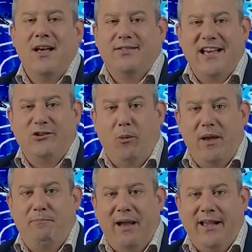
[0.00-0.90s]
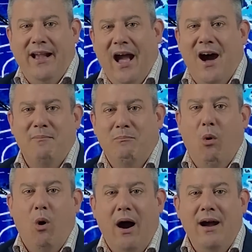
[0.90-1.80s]
These will be picking up
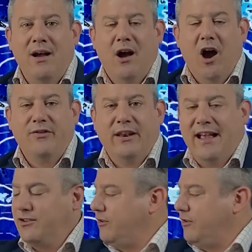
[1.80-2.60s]
more over the next